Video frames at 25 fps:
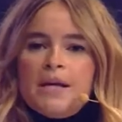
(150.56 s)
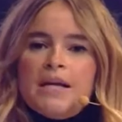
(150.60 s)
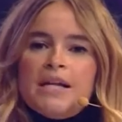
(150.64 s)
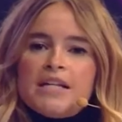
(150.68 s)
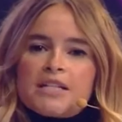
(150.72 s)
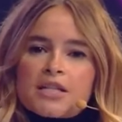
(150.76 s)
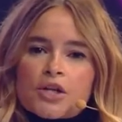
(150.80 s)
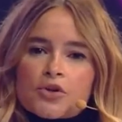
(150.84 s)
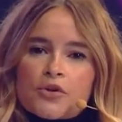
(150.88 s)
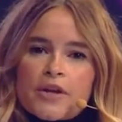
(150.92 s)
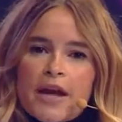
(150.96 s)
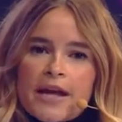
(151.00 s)

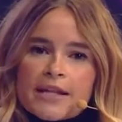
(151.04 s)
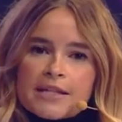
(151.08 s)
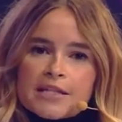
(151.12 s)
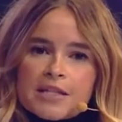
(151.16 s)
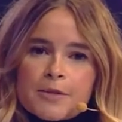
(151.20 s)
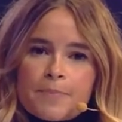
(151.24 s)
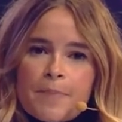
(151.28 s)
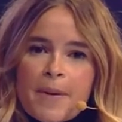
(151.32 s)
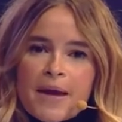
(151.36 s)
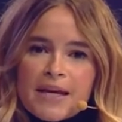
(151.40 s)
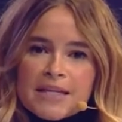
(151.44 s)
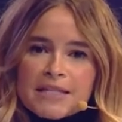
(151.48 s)
military and
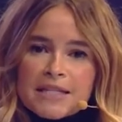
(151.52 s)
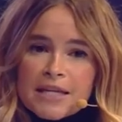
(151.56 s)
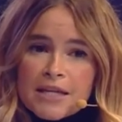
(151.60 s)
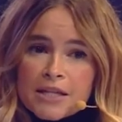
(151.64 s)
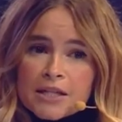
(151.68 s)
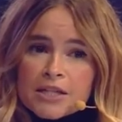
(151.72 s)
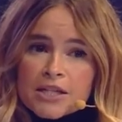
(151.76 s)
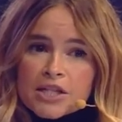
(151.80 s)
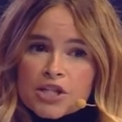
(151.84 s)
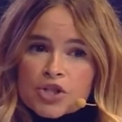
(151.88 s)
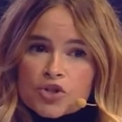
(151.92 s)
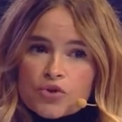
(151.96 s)
space
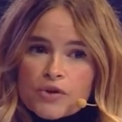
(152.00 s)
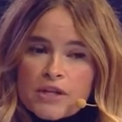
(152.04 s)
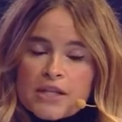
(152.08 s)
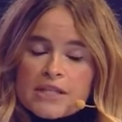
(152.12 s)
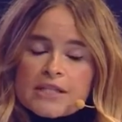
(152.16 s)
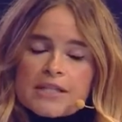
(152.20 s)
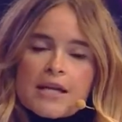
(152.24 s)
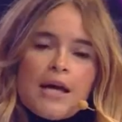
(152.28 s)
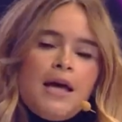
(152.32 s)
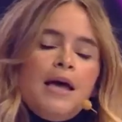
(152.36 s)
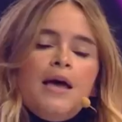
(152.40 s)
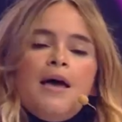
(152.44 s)

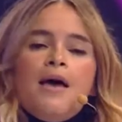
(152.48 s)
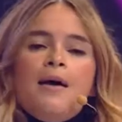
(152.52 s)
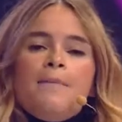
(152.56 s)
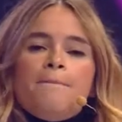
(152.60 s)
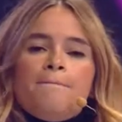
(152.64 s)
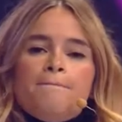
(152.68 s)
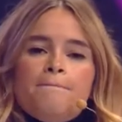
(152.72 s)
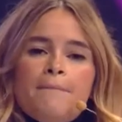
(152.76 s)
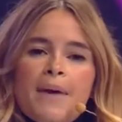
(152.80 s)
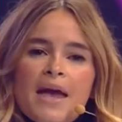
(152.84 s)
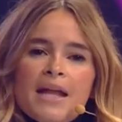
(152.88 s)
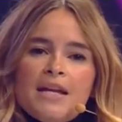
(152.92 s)
industries,
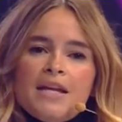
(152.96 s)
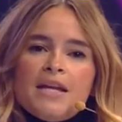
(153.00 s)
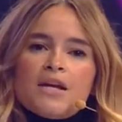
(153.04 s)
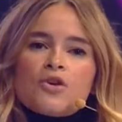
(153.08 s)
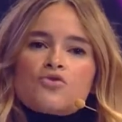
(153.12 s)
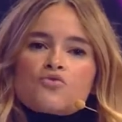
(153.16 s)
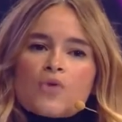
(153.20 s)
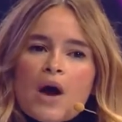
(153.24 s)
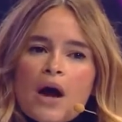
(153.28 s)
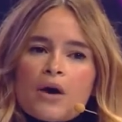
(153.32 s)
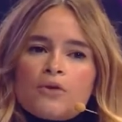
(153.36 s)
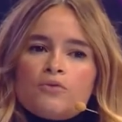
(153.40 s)
many
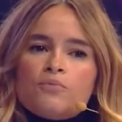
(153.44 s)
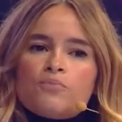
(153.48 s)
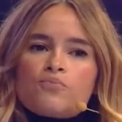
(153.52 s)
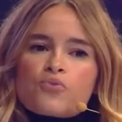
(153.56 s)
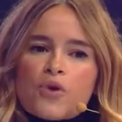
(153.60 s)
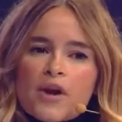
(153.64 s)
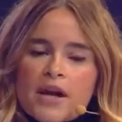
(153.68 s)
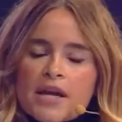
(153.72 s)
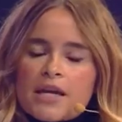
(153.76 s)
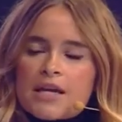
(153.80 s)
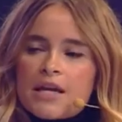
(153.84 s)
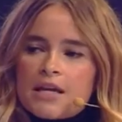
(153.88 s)

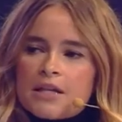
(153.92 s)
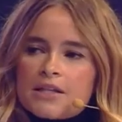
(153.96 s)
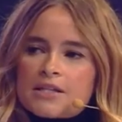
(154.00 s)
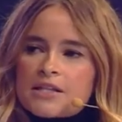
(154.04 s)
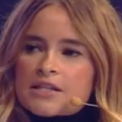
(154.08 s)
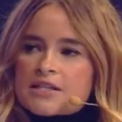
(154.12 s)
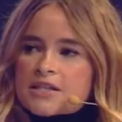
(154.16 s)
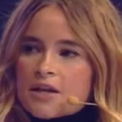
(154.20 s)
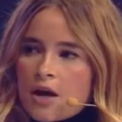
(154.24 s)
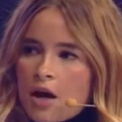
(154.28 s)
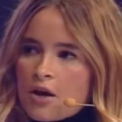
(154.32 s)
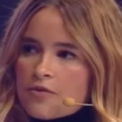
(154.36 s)
groundbreaking
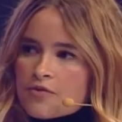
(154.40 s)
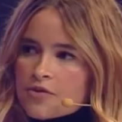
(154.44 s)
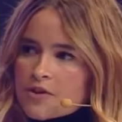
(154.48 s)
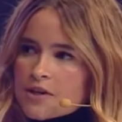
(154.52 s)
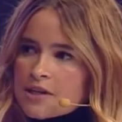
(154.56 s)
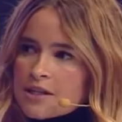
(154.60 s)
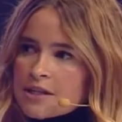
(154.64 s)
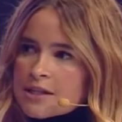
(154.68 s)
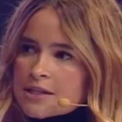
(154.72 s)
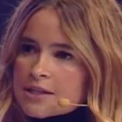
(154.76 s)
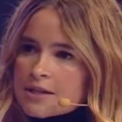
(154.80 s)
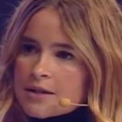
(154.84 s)

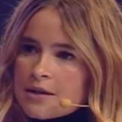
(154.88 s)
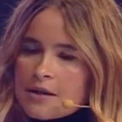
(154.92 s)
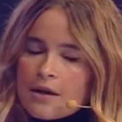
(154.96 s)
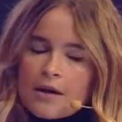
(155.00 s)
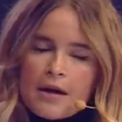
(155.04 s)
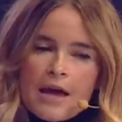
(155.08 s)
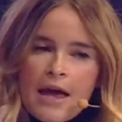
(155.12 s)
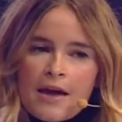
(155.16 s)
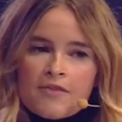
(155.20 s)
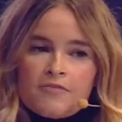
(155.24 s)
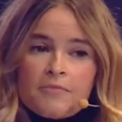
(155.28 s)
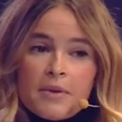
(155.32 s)
discoveries
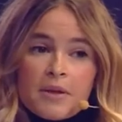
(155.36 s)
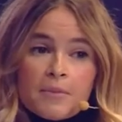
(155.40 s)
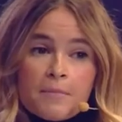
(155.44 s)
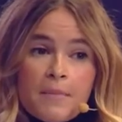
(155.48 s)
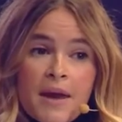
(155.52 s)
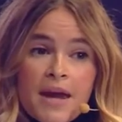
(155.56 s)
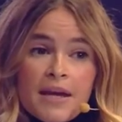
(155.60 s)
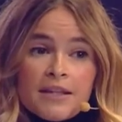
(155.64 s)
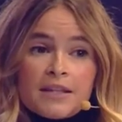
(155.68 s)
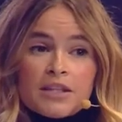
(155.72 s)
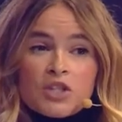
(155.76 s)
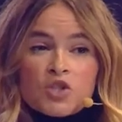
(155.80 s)
have been
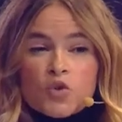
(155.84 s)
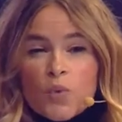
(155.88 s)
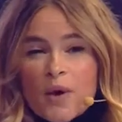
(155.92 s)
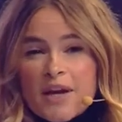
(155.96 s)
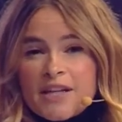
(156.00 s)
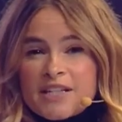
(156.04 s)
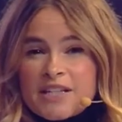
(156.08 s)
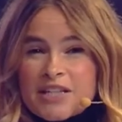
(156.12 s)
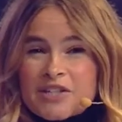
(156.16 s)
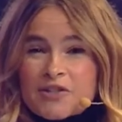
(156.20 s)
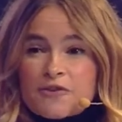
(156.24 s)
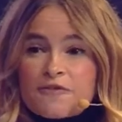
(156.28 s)
made
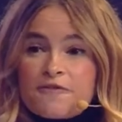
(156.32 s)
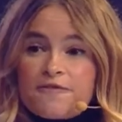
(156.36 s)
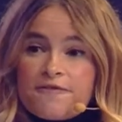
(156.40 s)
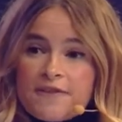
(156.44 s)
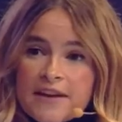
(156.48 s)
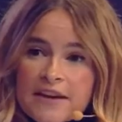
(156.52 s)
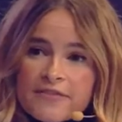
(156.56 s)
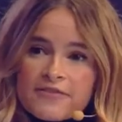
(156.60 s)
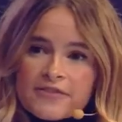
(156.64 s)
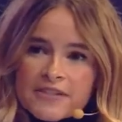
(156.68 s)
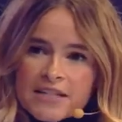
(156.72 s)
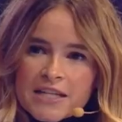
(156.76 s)
20 to
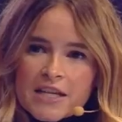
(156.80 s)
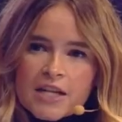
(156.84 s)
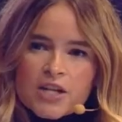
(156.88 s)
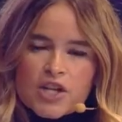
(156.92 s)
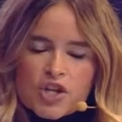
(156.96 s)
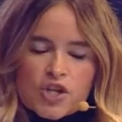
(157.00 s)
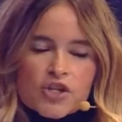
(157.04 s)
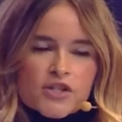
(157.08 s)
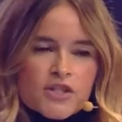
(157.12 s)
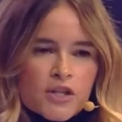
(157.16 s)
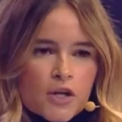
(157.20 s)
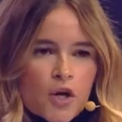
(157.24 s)
50
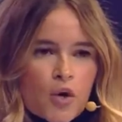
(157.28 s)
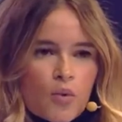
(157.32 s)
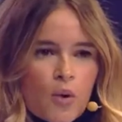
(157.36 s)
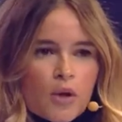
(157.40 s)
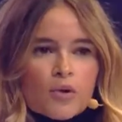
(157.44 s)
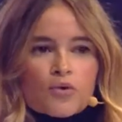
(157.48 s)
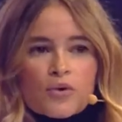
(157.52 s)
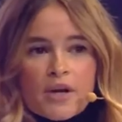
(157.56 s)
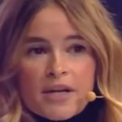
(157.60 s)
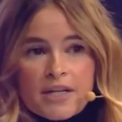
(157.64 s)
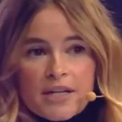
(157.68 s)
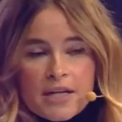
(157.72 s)
years ago
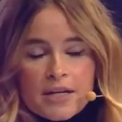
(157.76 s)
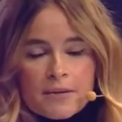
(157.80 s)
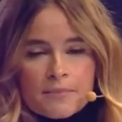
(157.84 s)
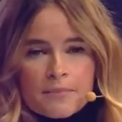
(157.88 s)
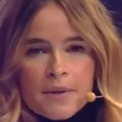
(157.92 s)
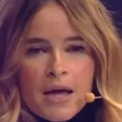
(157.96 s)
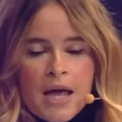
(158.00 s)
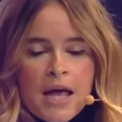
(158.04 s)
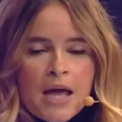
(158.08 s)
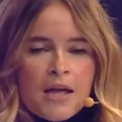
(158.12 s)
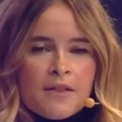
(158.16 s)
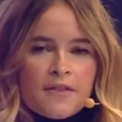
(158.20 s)
already.
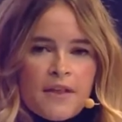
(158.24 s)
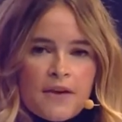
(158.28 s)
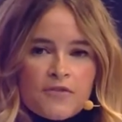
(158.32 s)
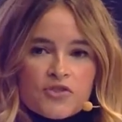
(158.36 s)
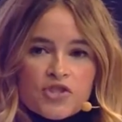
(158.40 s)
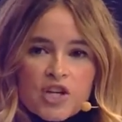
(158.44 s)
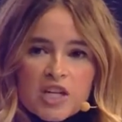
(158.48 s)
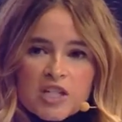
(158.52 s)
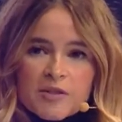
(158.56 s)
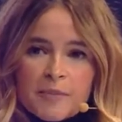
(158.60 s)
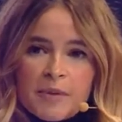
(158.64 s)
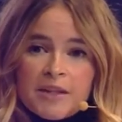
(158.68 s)
They've
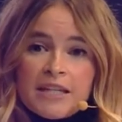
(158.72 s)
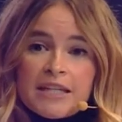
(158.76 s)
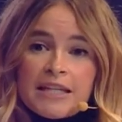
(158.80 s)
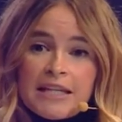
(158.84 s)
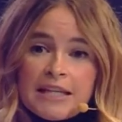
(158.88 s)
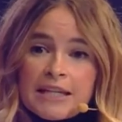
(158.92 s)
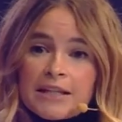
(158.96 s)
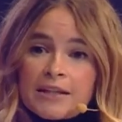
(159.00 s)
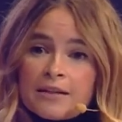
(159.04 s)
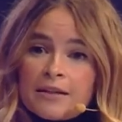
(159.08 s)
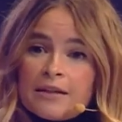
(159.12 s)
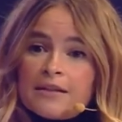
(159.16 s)
just been
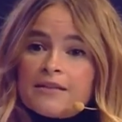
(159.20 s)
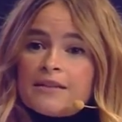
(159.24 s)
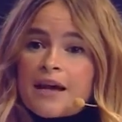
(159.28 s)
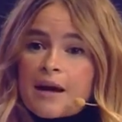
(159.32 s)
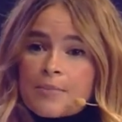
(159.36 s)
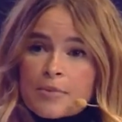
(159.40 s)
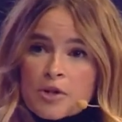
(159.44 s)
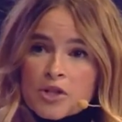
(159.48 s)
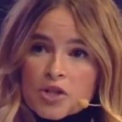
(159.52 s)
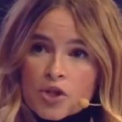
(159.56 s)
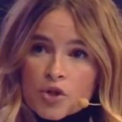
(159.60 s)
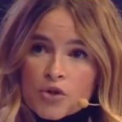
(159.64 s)
hidden in
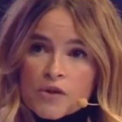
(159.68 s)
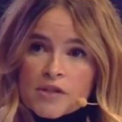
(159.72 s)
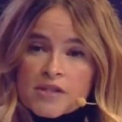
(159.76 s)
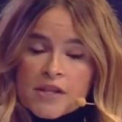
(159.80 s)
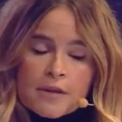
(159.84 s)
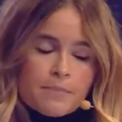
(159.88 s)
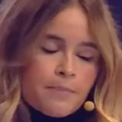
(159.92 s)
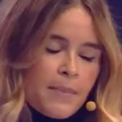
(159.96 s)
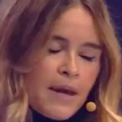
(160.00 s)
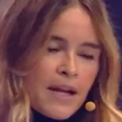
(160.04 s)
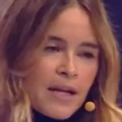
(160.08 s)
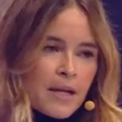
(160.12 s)
laboratories
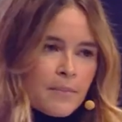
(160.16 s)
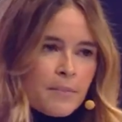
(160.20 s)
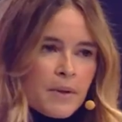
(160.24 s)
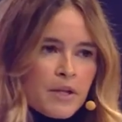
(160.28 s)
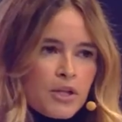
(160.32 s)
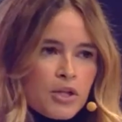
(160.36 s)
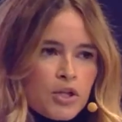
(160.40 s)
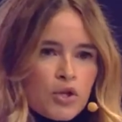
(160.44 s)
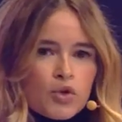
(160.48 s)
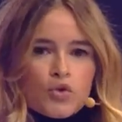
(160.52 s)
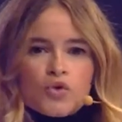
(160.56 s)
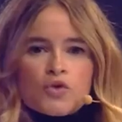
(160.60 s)
and mainly
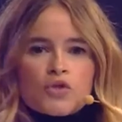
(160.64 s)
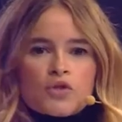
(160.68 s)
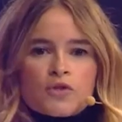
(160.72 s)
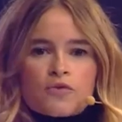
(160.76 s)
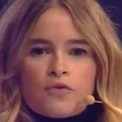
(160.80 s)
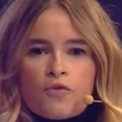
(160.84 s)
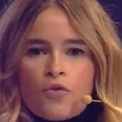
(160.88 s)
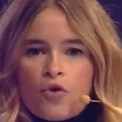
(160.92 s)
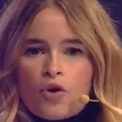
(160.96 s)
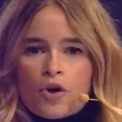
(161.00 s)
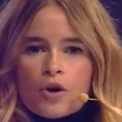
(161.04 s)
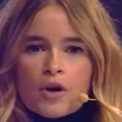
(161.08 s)
been used
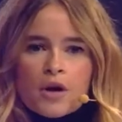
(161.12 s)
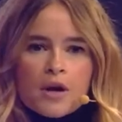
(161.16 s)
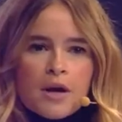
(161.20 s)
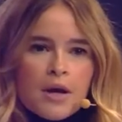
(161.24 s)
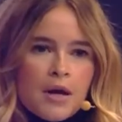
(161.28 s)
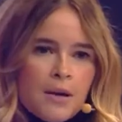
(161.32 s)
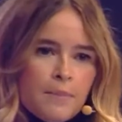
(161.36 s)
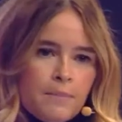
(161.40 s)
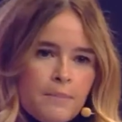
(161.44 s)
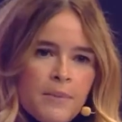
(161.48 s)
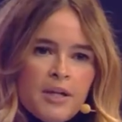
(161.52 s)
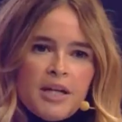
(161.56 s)
for
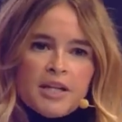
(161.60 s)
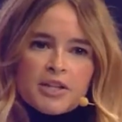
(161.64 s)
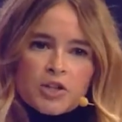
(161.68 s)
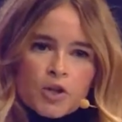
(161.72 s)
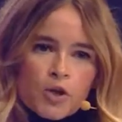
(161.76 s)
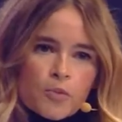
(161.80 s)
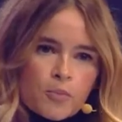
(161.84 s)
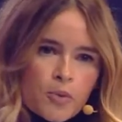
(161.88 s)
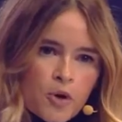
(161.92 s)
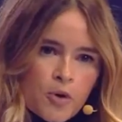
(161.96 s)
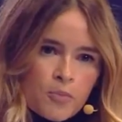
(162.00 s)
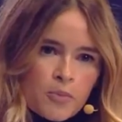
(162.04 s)

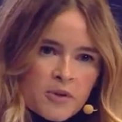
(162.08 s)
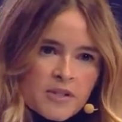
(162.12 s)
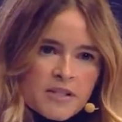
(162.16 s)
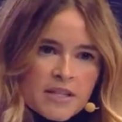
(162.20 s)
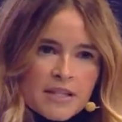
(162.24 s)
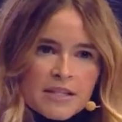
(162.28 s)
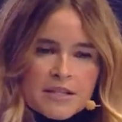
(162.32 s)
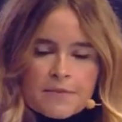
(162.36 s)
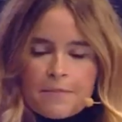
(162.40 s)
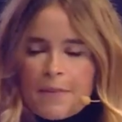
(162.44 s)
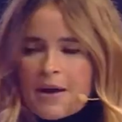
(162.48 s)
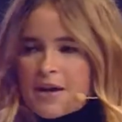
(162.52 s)
military
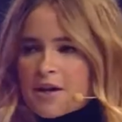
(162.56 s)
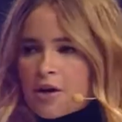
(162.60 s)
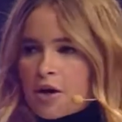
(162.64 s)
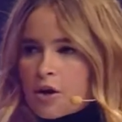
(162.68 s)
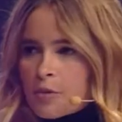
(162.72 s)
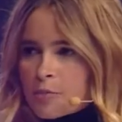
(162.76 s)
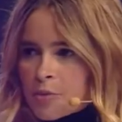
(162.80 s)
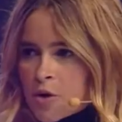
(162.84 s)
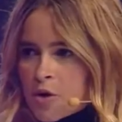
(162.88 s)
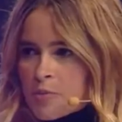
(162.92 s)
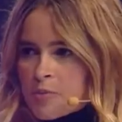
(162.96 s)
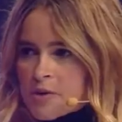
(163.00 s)
purposes,
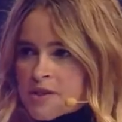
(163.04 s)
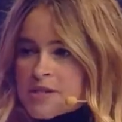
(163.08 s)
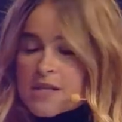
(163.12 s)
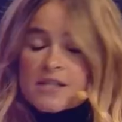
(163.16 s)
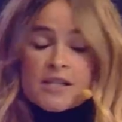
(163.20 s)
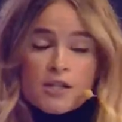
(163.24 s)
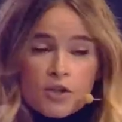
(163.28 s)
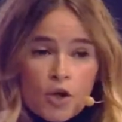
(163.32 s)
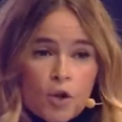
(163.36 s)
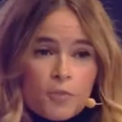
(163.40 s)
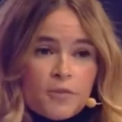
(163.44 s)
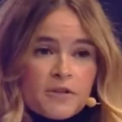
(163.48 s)
medical
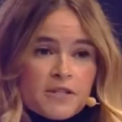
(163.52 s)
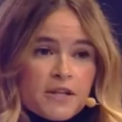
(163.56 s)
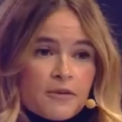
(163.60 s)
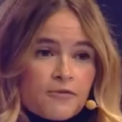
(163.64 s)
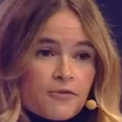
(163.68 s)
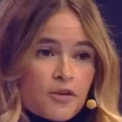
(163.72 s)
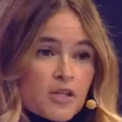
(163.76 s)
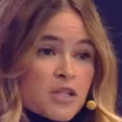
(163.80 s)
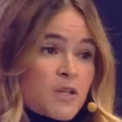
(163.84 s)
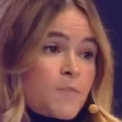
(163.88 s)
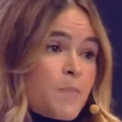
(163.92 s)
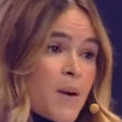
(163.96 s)
purposes, and obviously
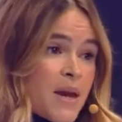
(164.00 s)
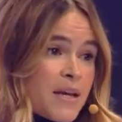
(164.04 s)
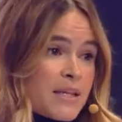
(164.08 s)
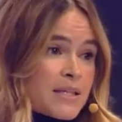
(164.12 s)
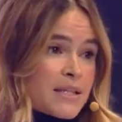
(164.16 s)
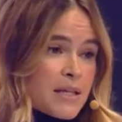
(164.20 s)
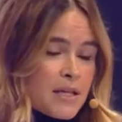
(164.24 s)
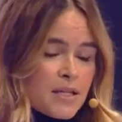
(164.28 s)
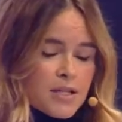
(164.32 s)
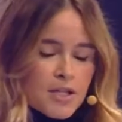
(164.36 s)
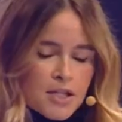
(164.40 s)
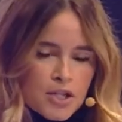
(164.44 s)
for
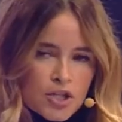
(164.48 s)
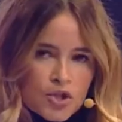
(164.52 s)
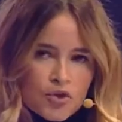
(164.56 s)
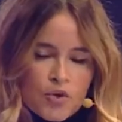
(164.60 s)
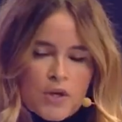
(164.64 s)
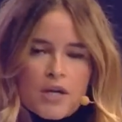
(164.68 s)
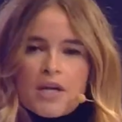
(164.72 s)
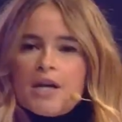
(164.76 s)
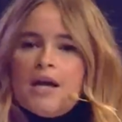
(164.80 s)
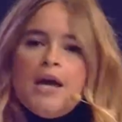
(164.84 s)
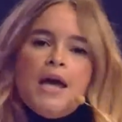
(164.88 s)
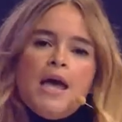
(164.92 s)
space
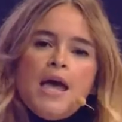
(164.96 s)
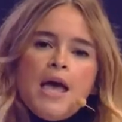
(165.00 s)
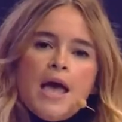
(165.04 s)
industry.